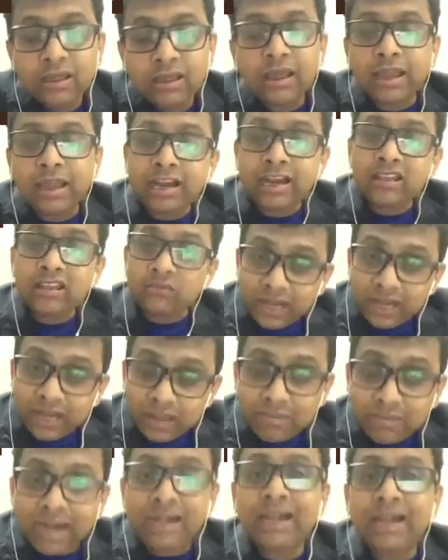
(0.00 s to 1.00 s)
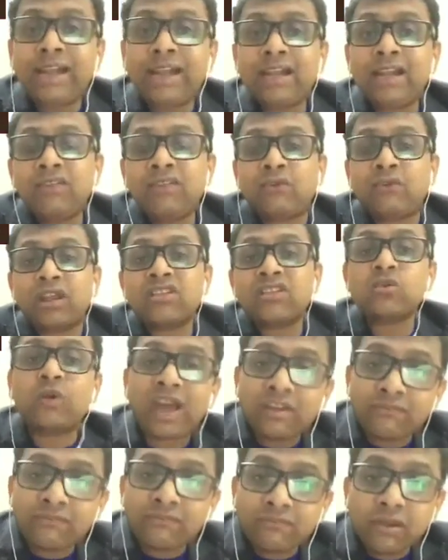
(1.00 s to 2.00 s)
it is very mandatory for us to
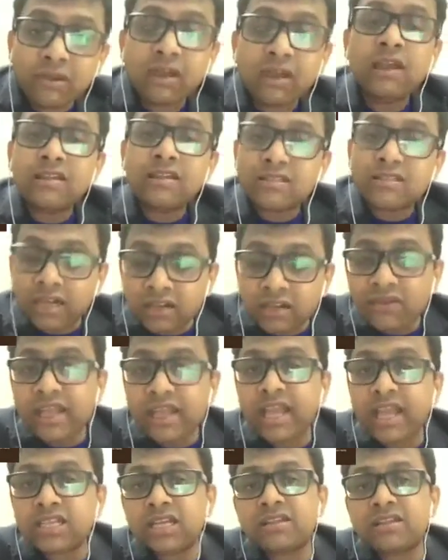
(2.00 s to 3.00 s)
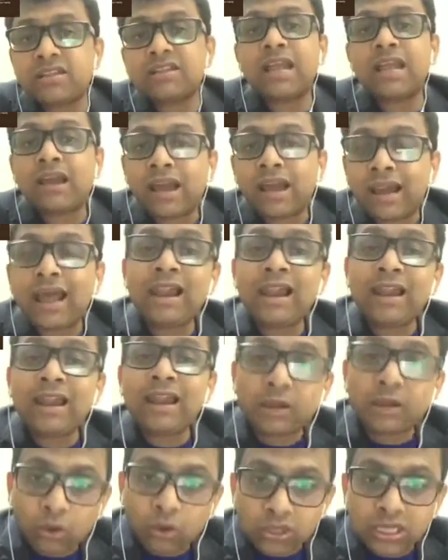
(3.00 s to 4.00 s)
have certifications like halal and
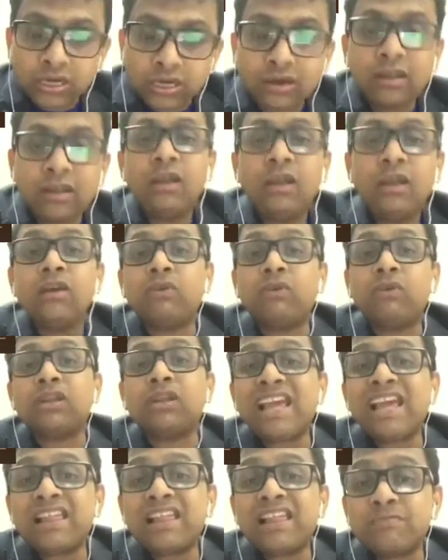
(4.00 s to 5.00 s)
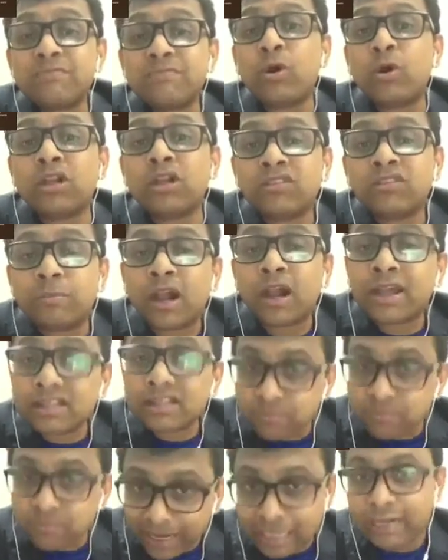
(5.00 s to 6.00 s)
kosher for the export of the products
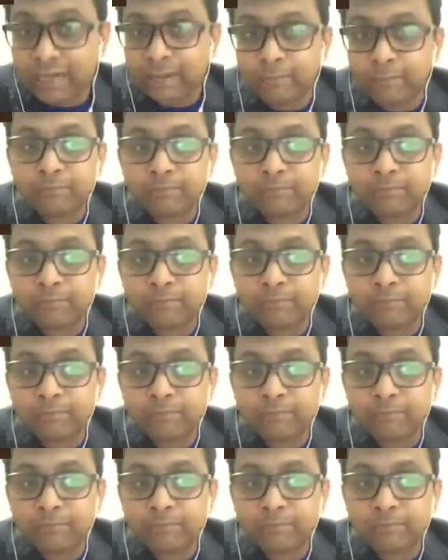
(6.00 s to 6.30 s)
mainly.